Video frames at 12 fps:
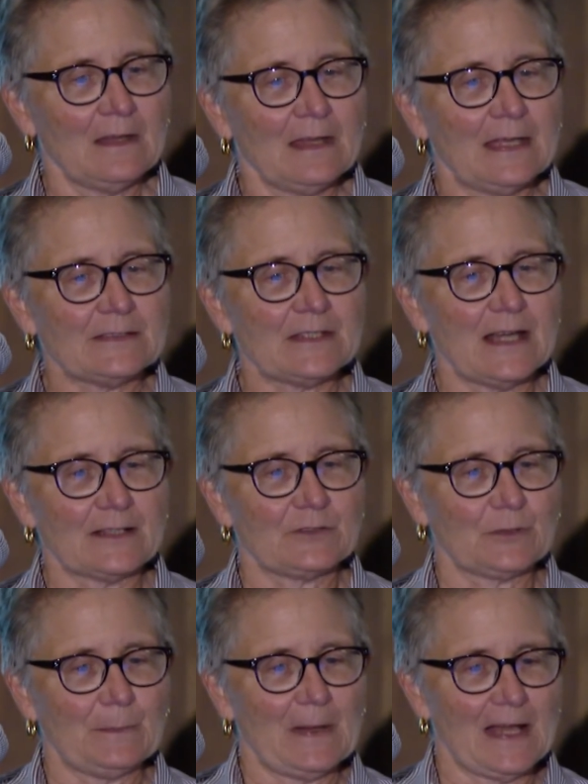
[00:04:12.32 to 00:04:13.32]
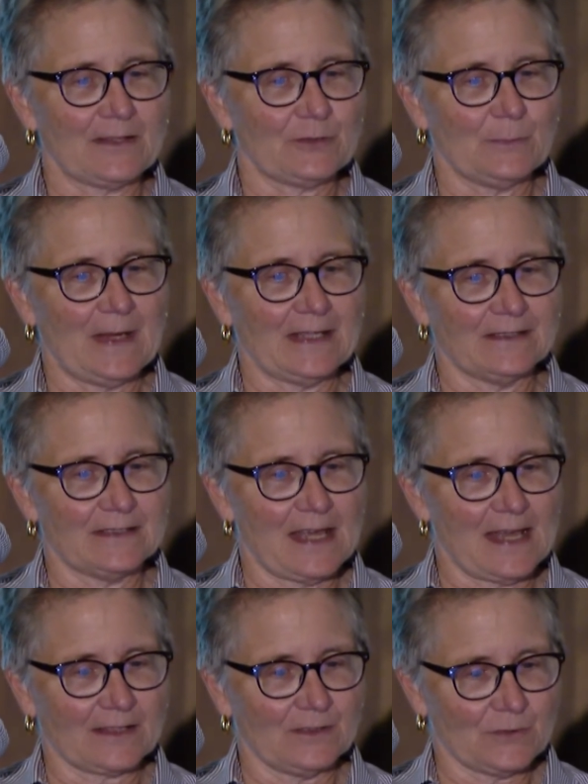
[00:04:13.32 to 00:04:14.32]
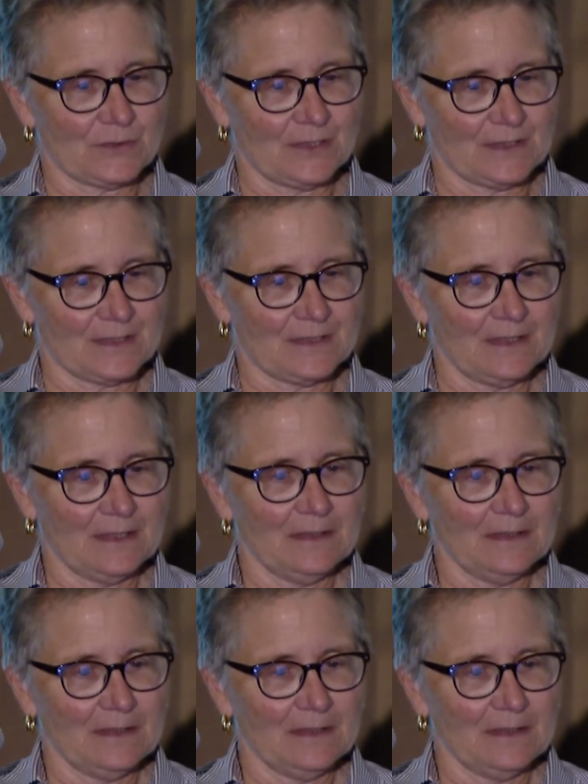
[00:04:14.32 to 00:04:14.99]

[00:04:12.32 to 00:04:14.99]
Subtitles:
And Dr. Boxer made the diagnosis.